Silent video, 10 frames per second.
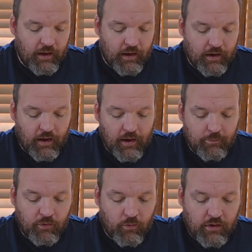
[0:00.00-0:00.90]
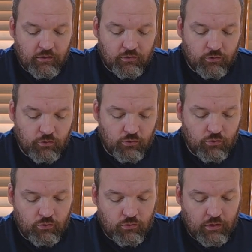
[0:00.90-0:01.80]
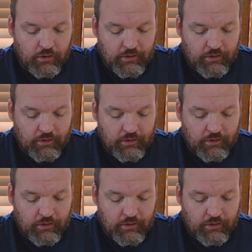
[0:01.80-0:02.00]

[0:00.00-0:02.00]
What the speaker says: And I'm going to...